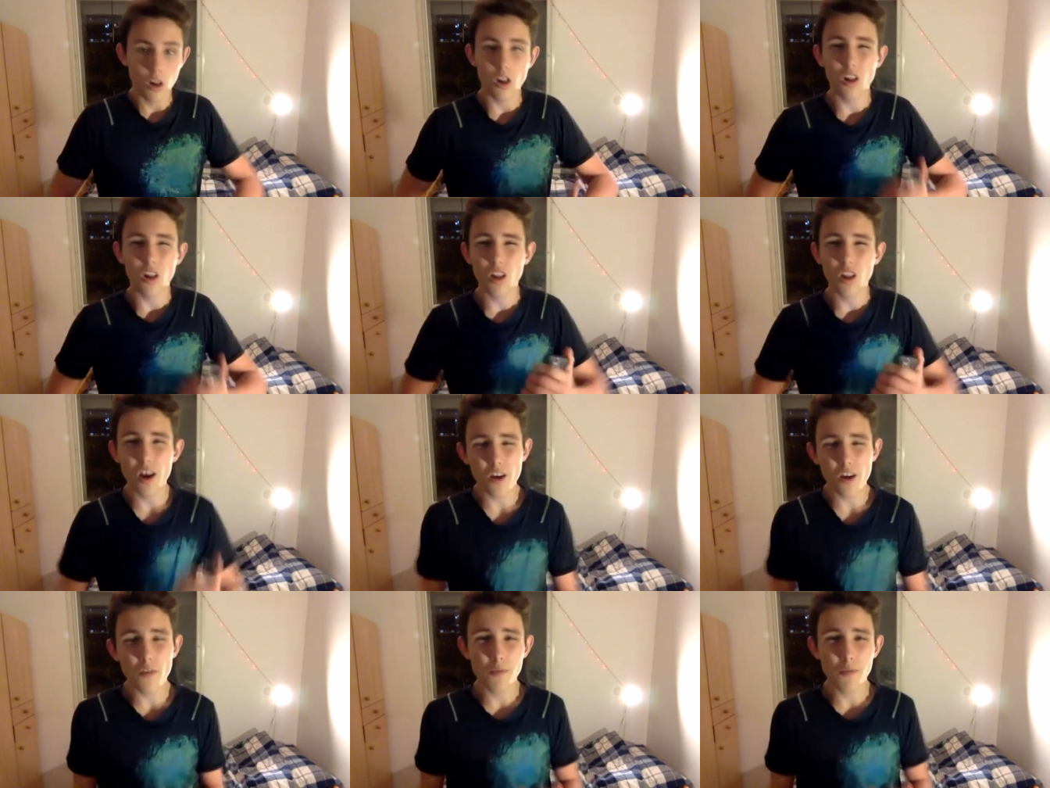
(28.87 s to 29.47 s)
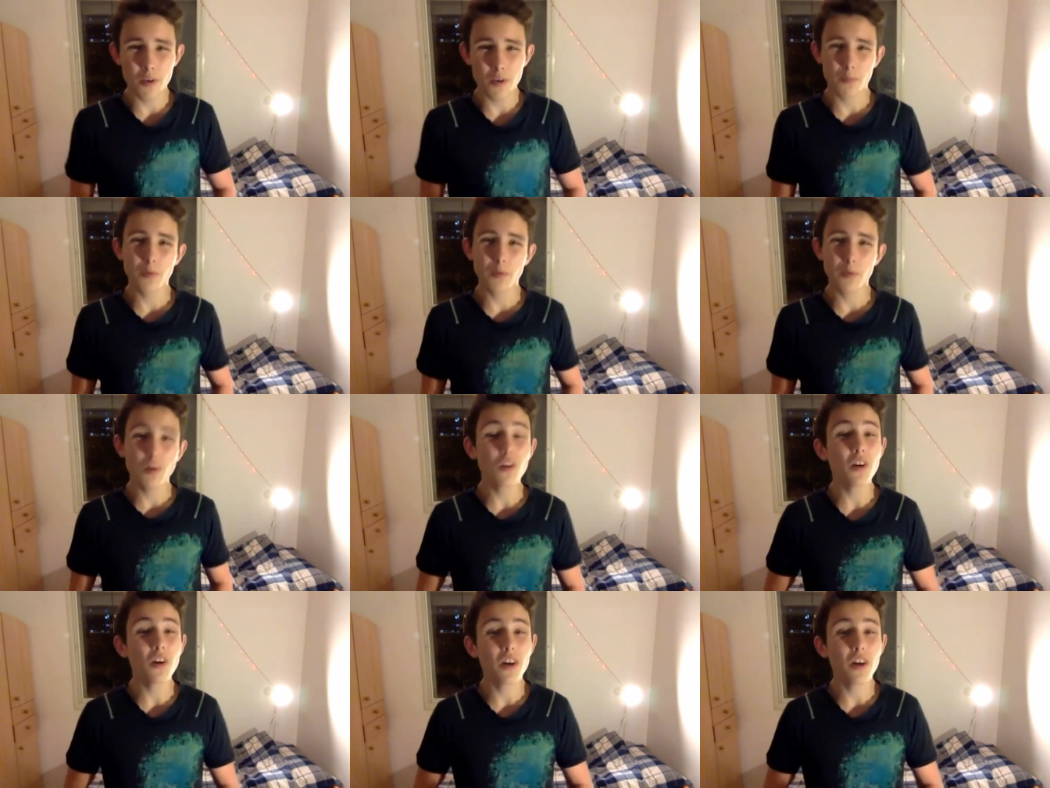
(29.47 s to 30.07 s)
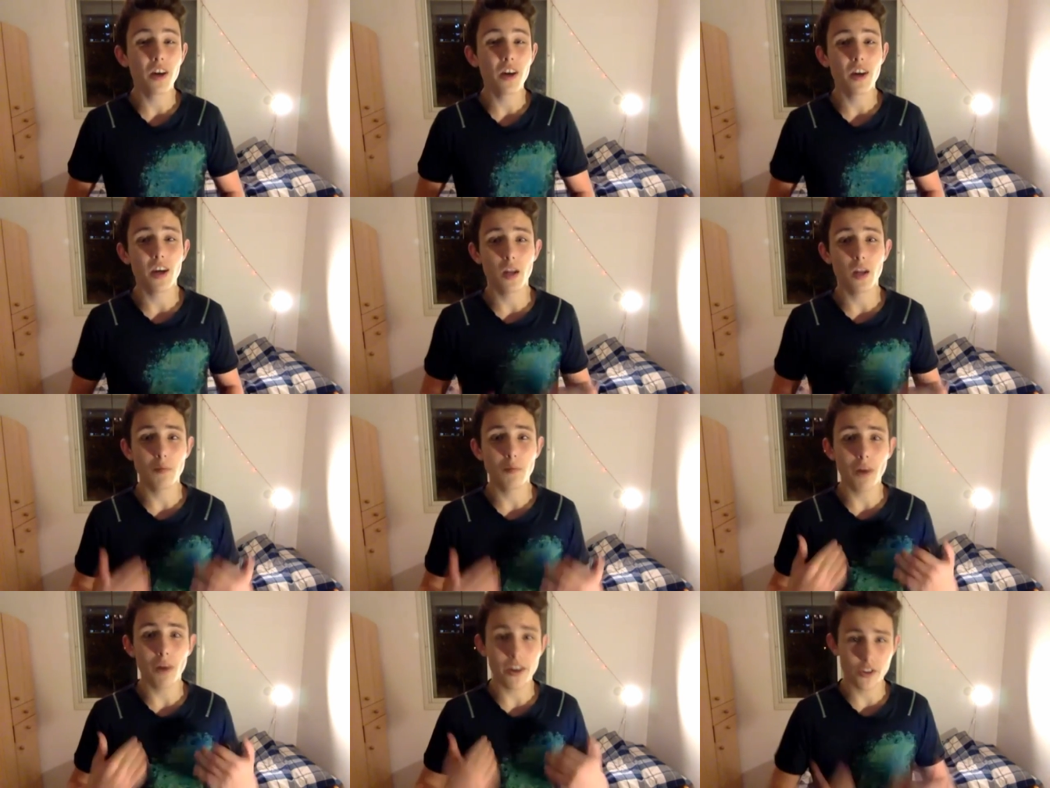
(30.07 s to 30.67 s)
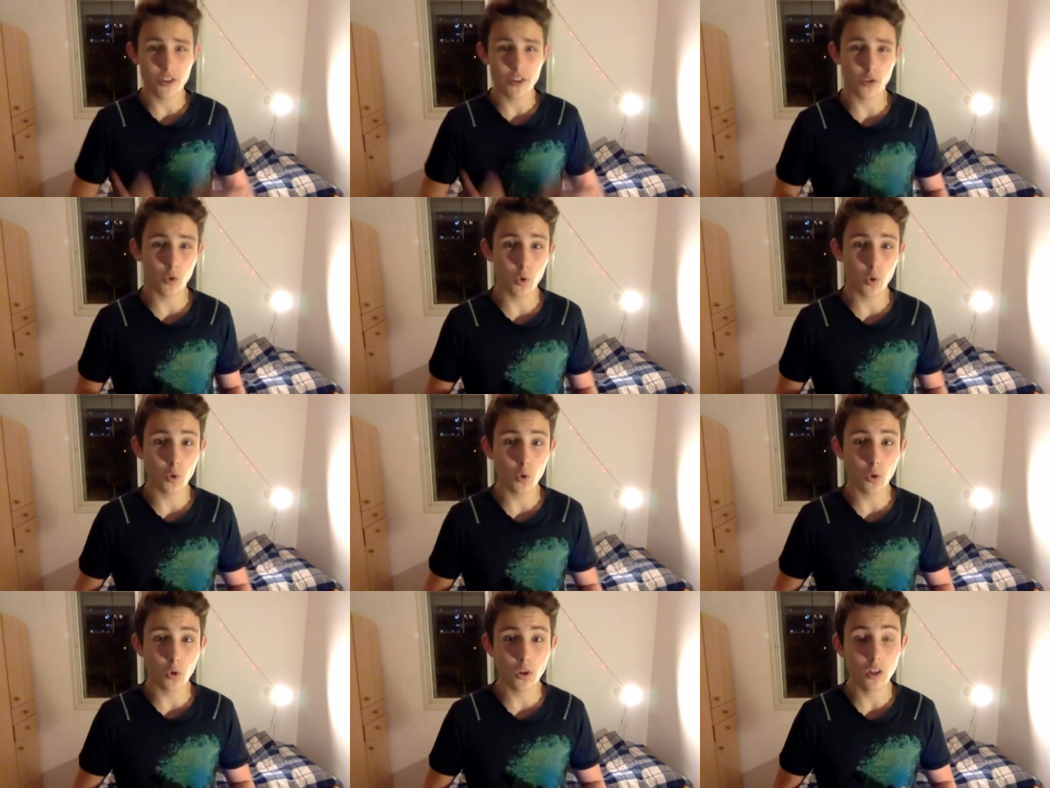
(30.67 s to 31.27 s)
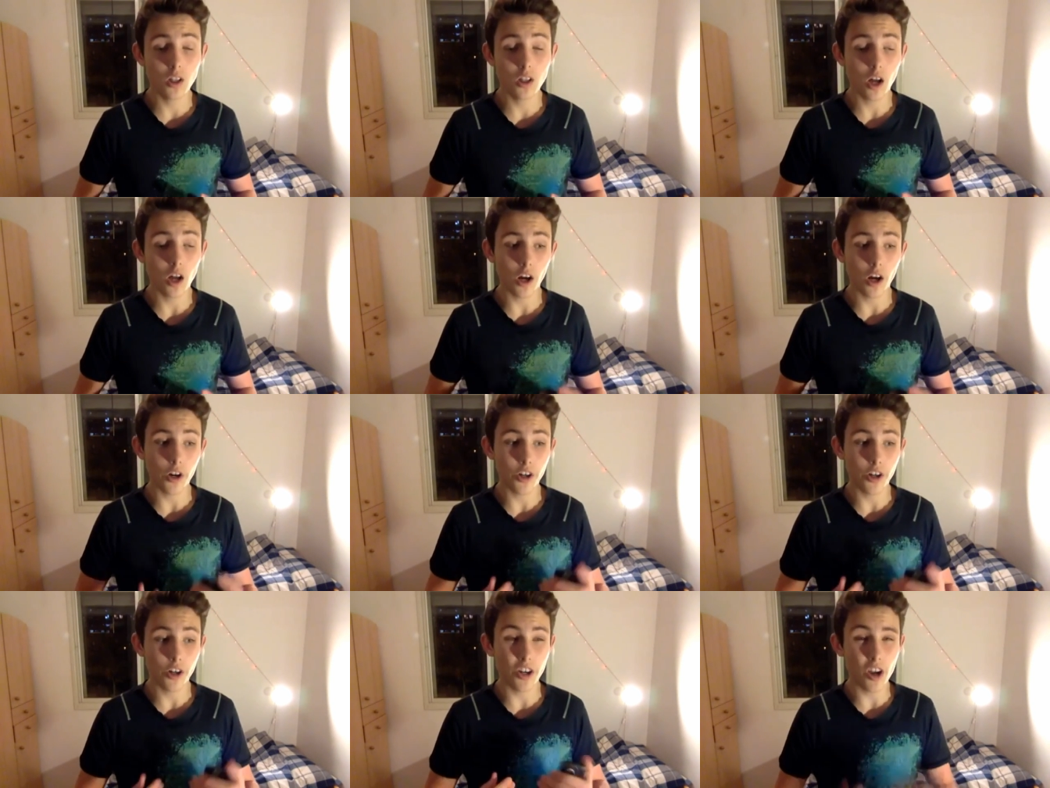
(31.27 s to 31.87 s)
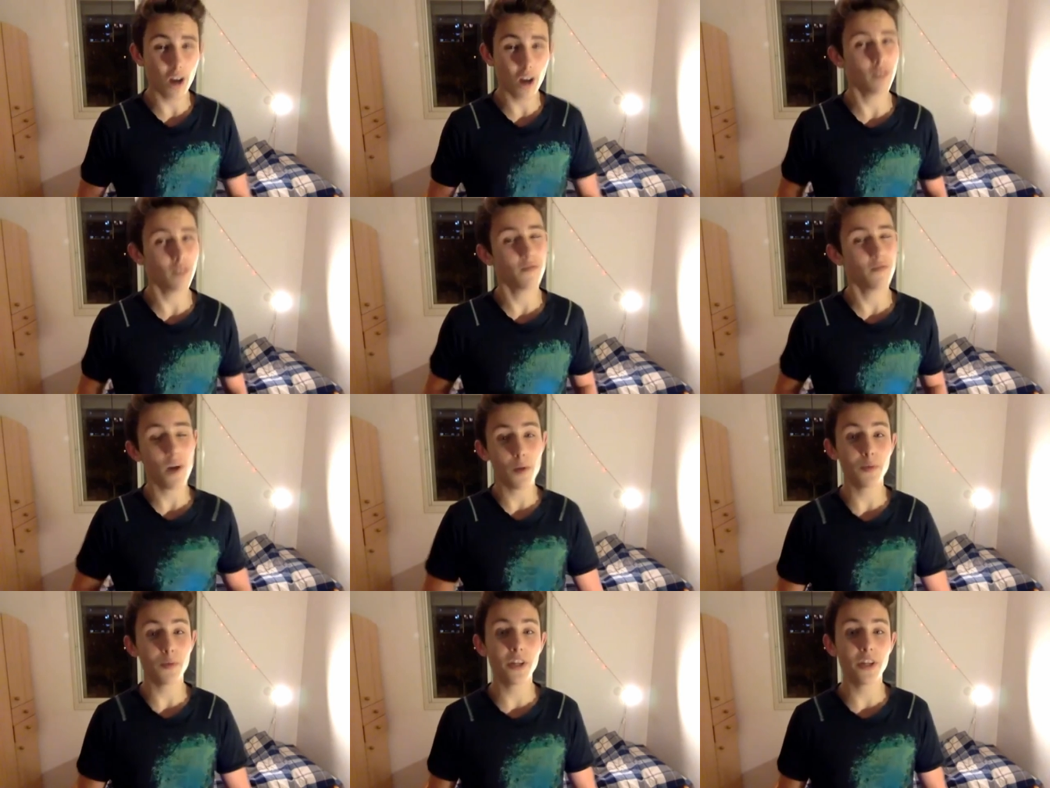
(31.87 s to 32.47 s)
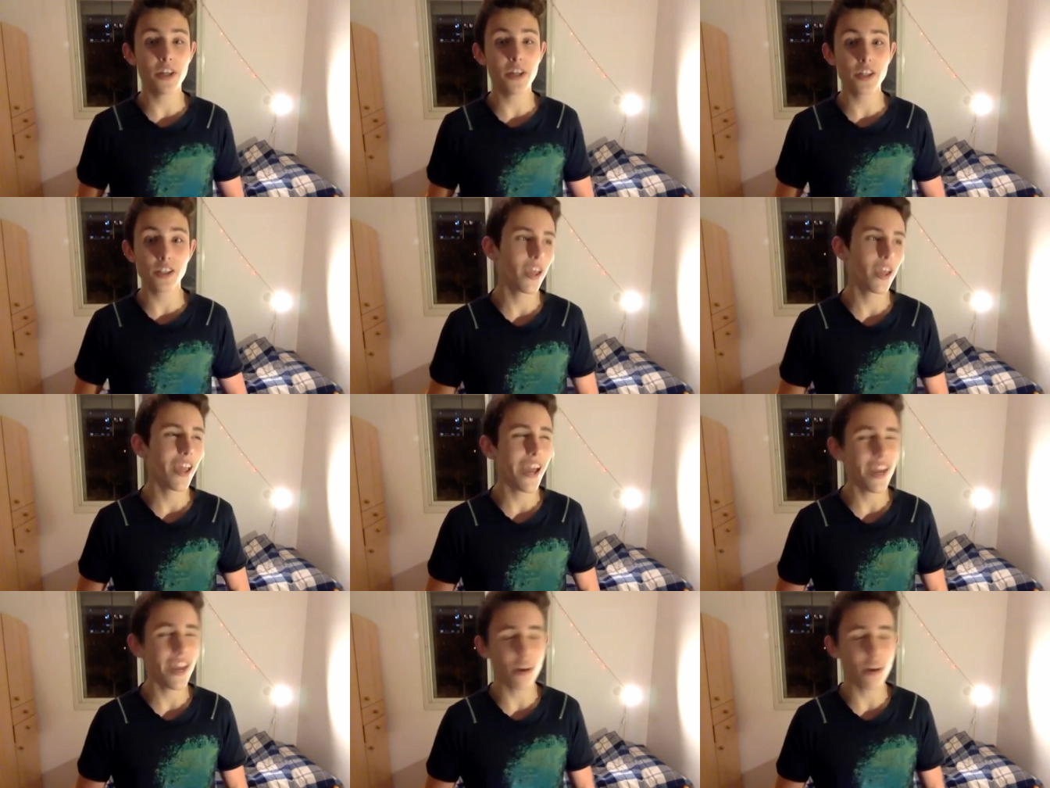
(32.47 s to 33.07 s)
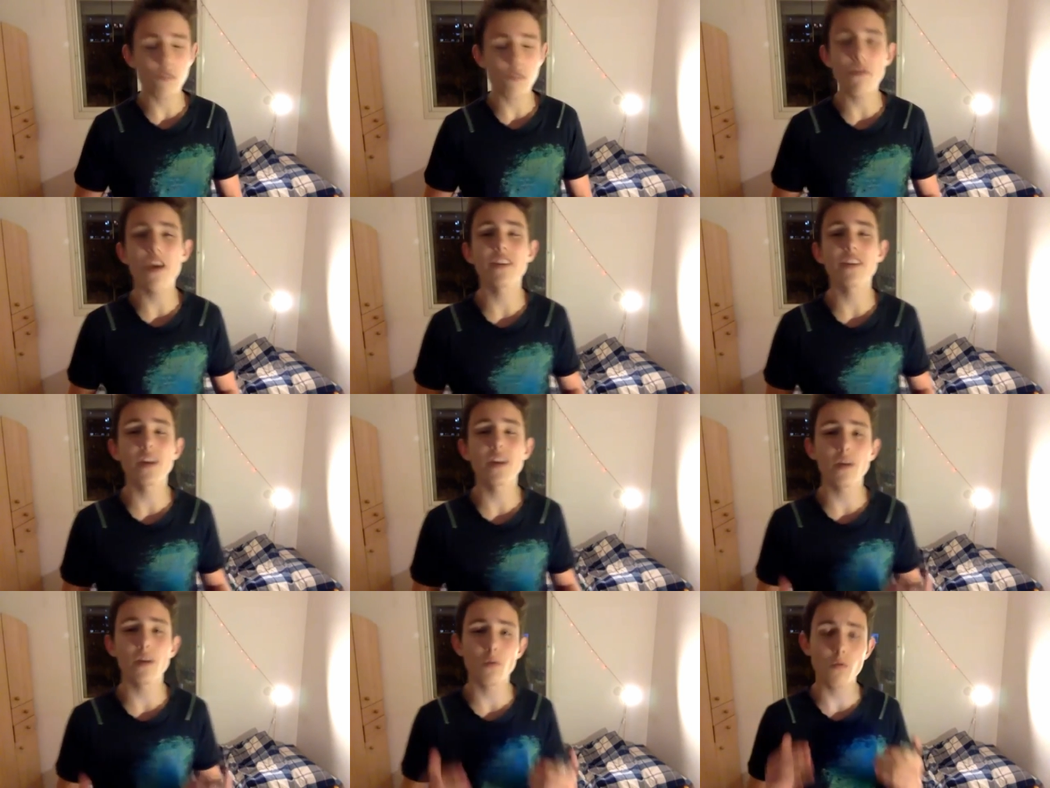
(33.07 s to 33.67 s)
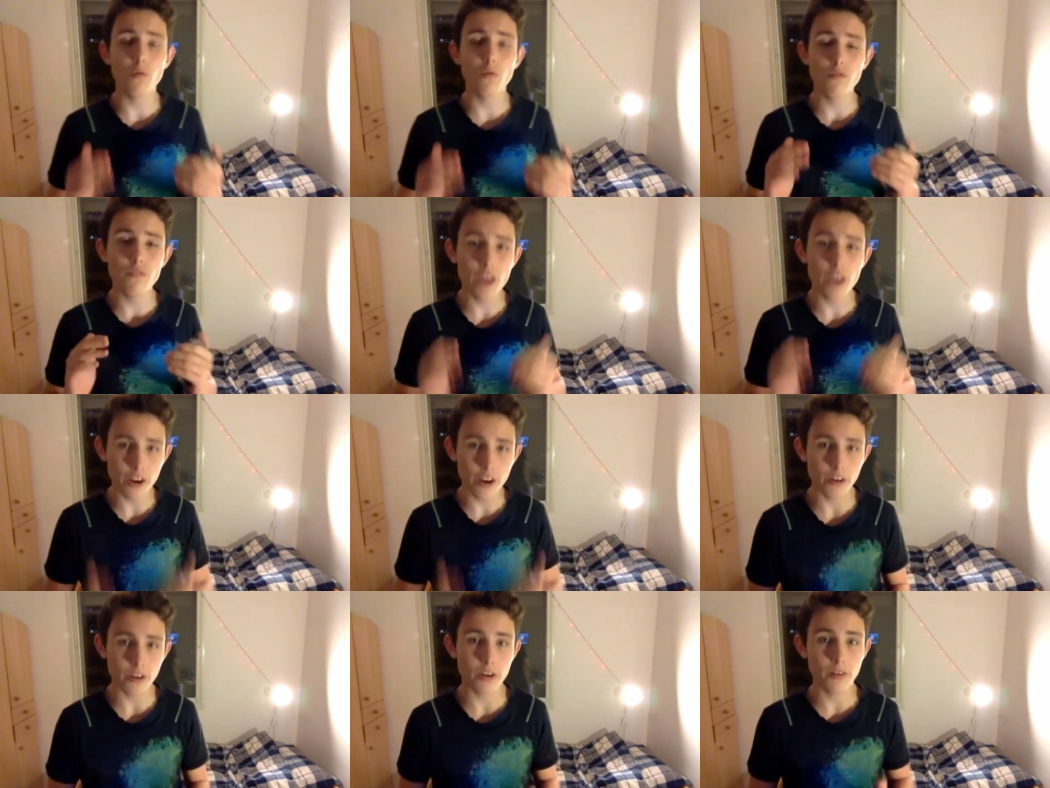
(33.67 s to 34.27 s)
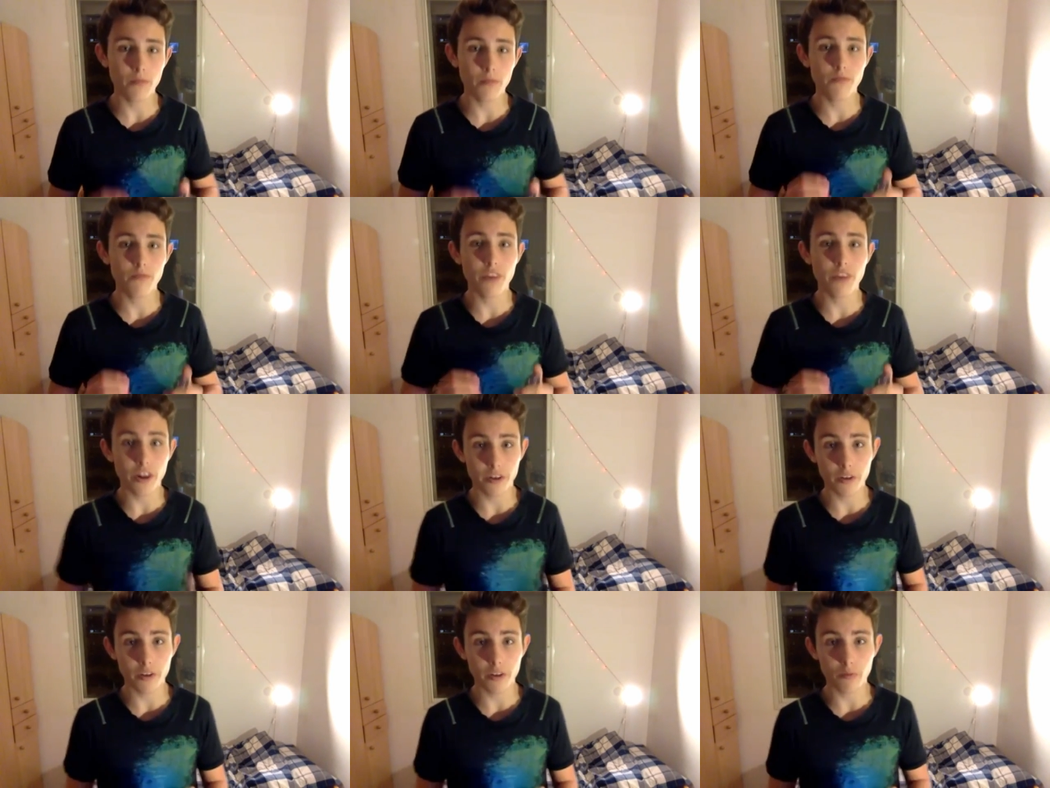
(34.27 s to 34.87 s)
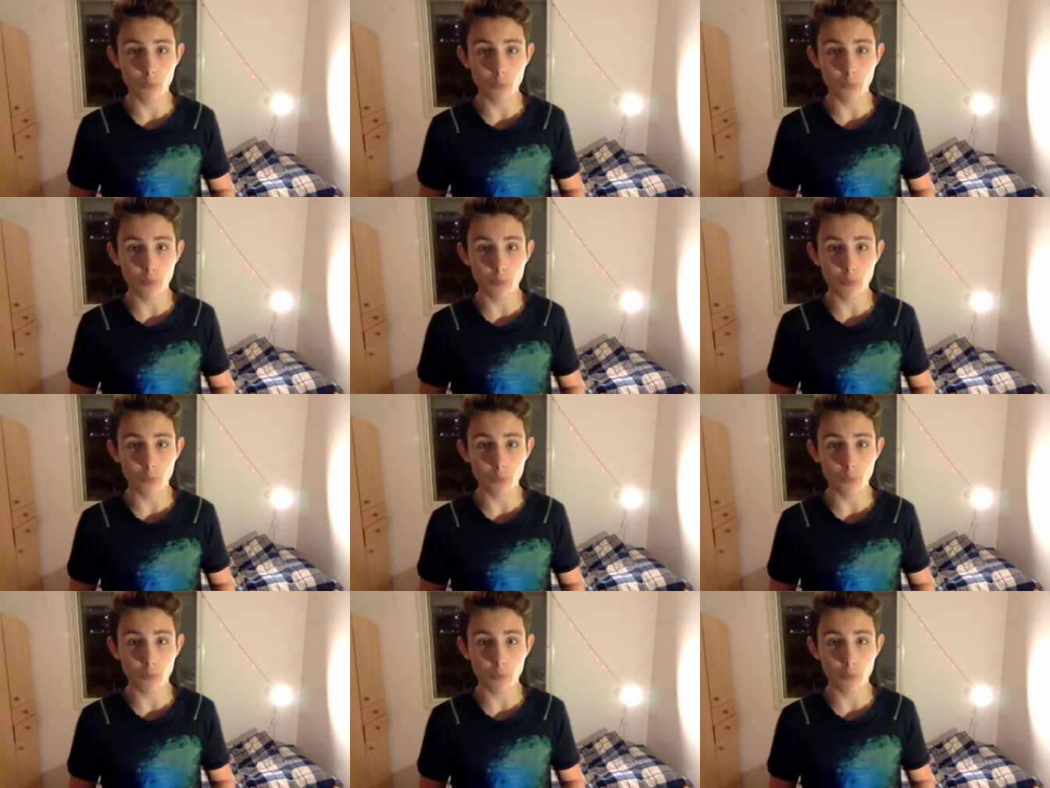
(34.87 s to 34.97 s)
A lot of people in my school are not feminists, and I find that very, very